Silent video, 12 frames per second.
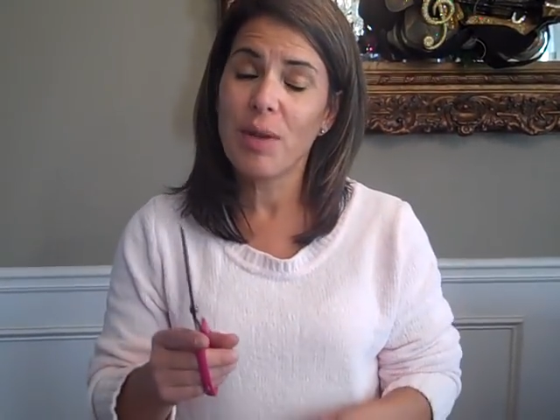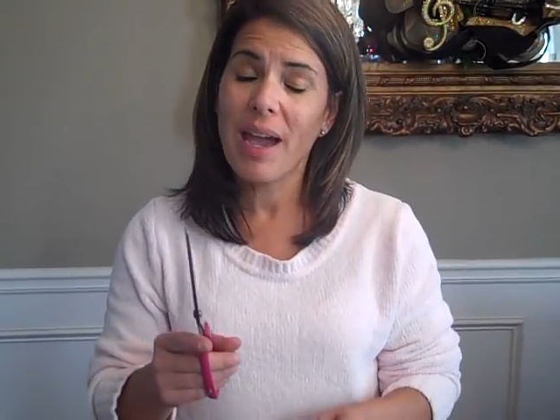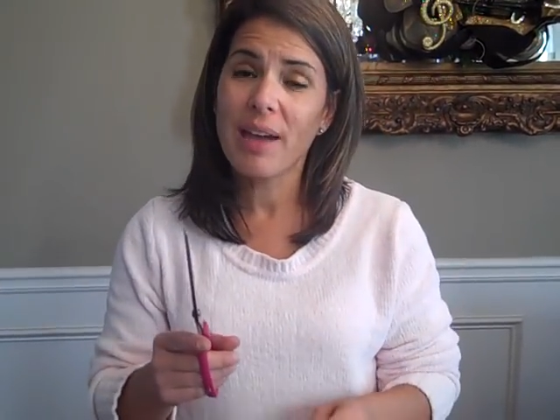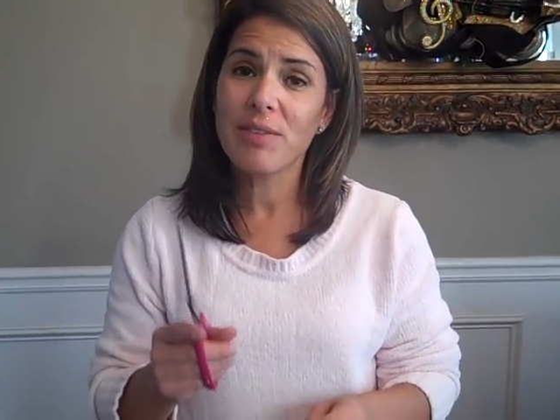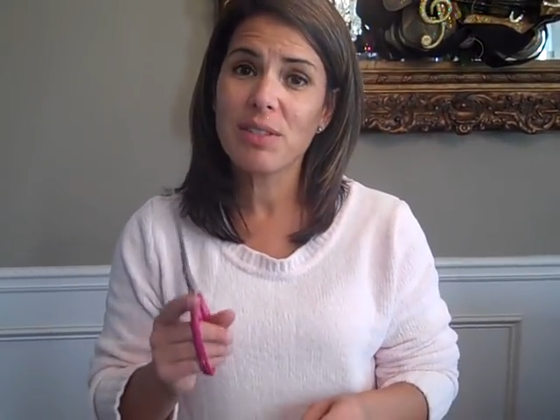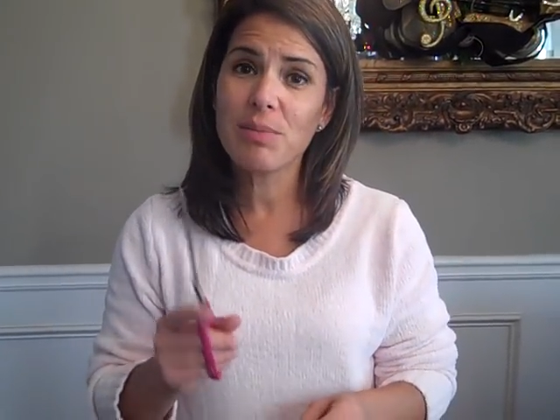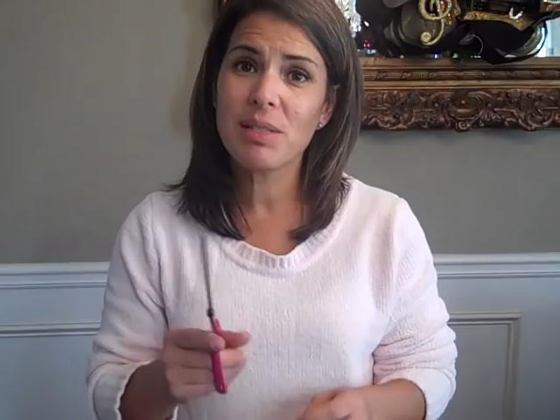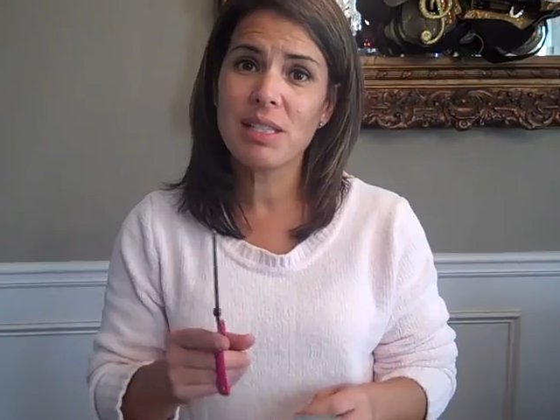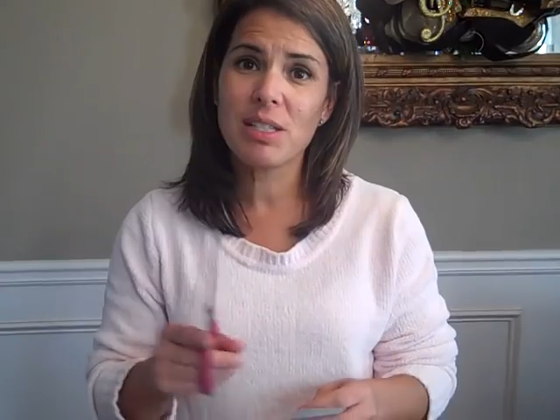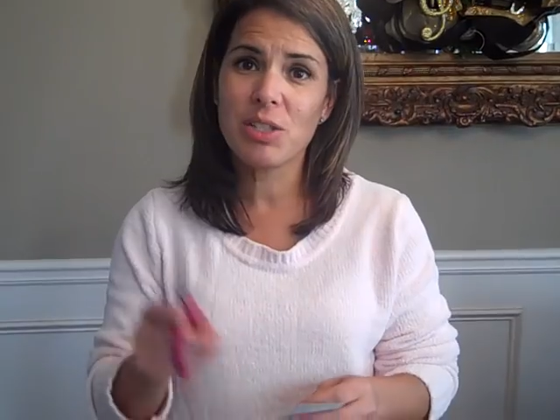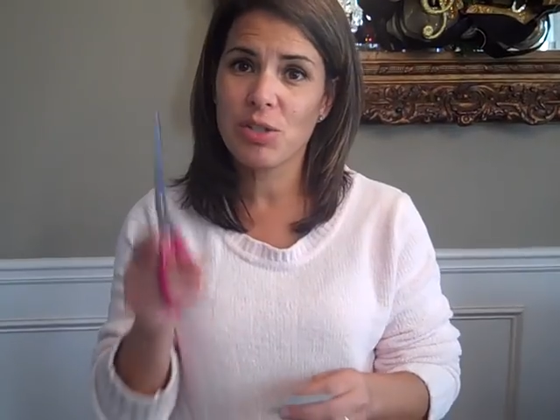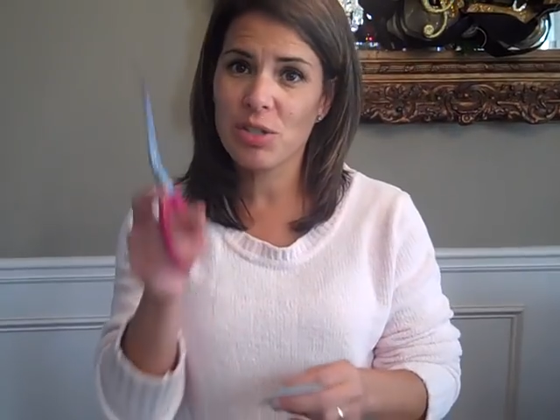have some
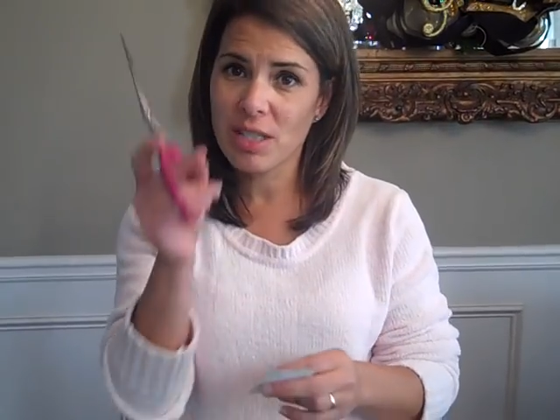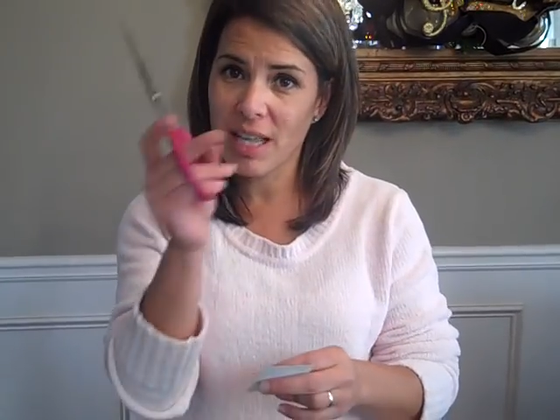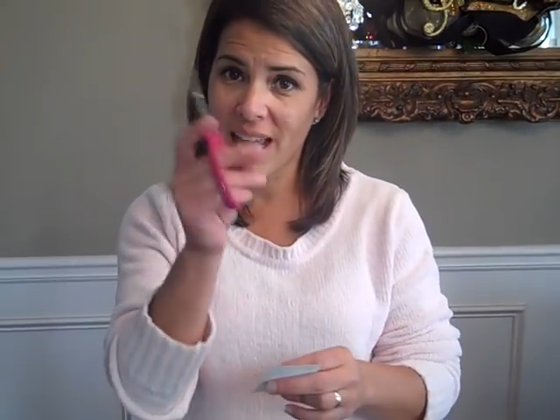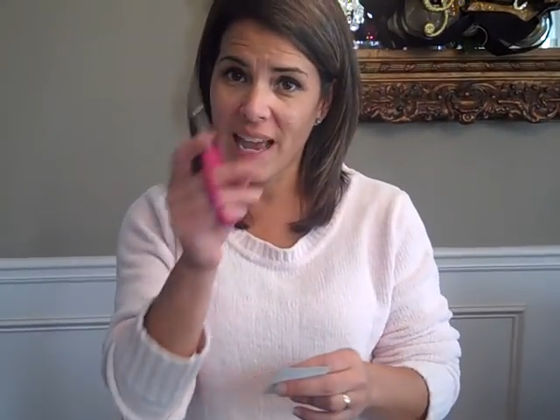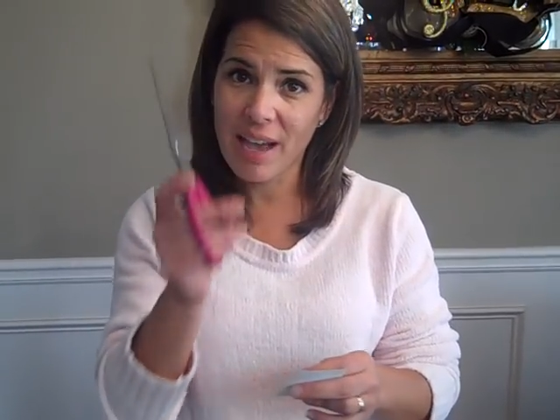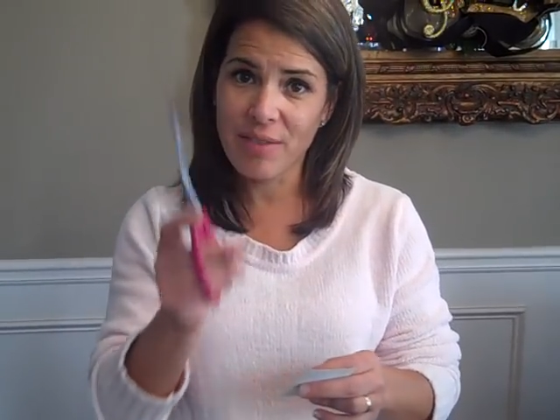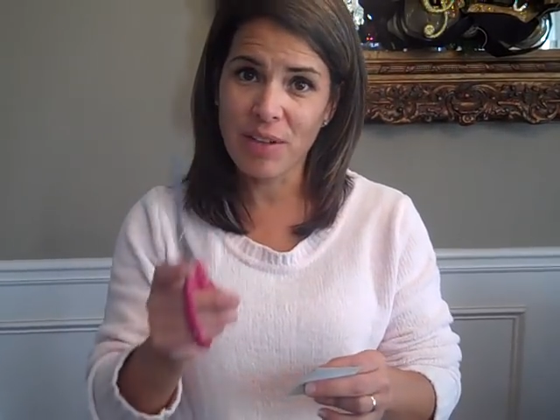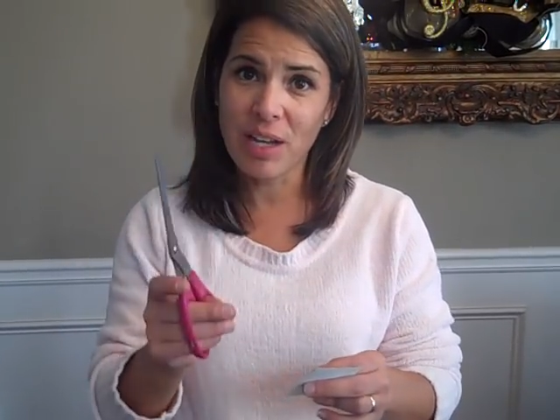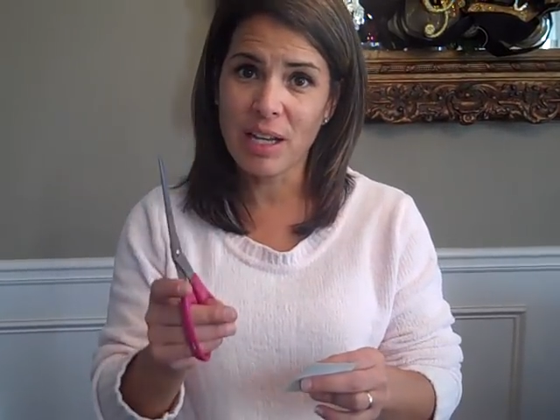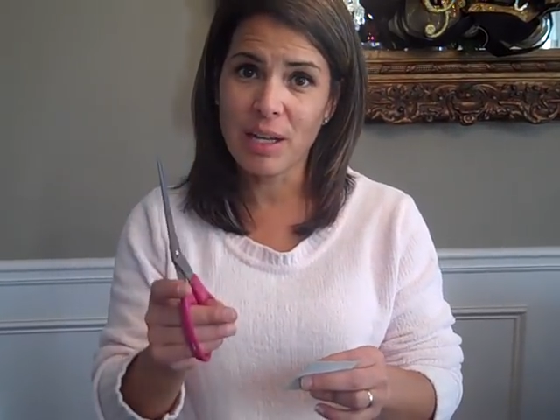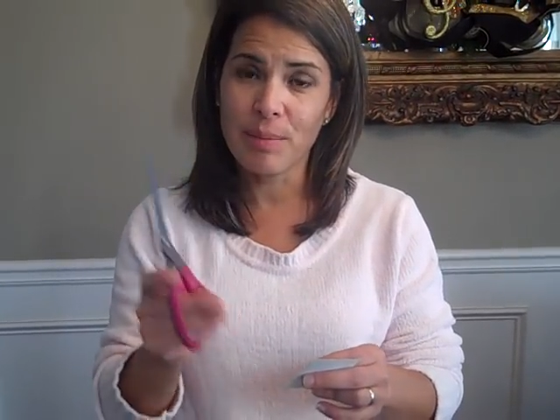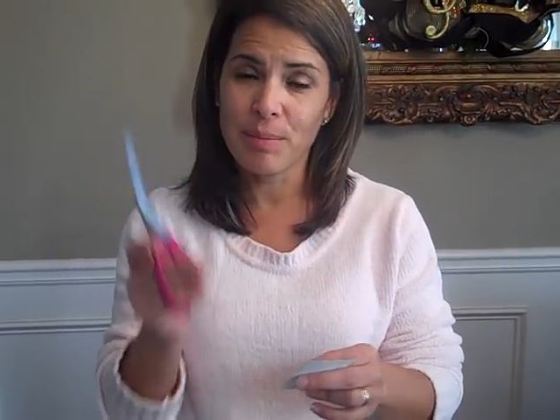scissors that have
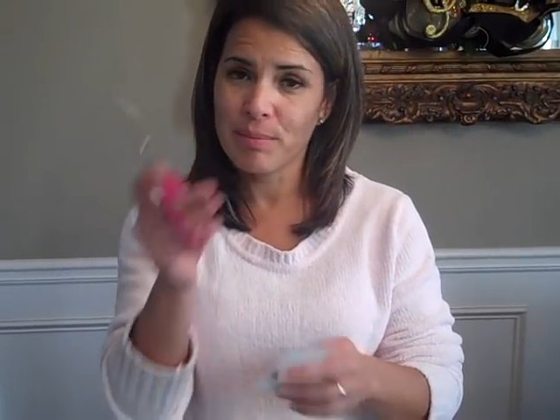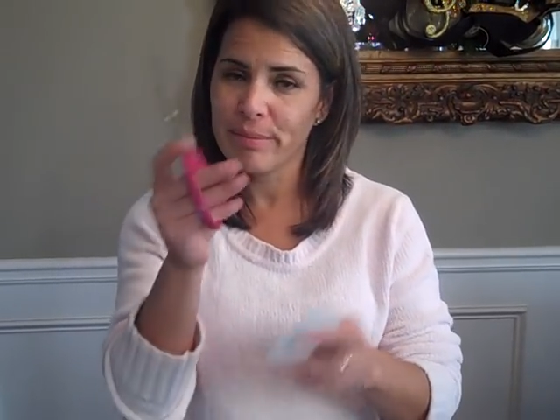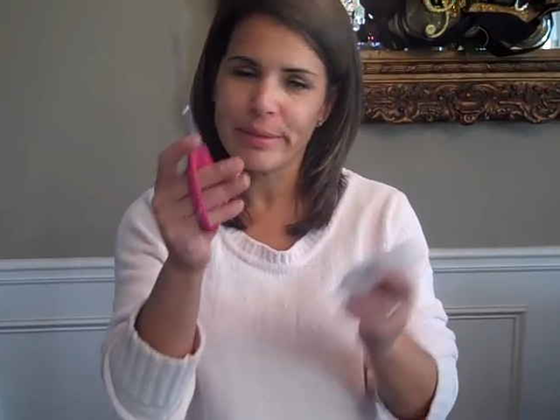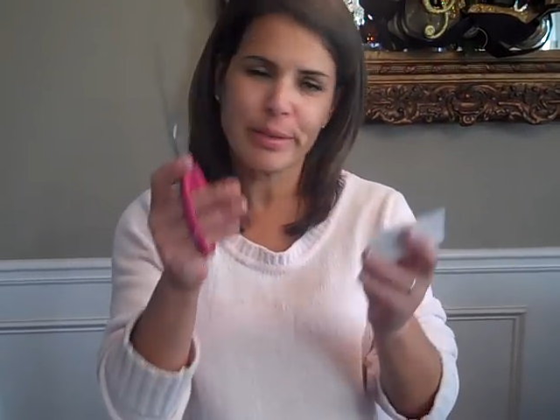um,